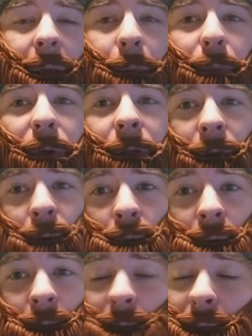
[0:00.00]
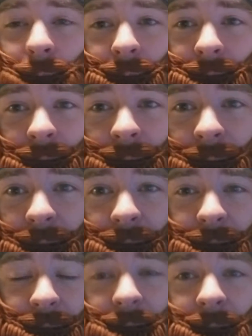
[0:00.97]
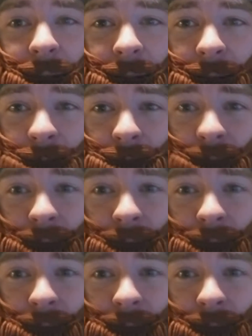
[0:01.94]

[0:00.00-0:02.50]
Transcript: to keep me so warm in the winter. Um,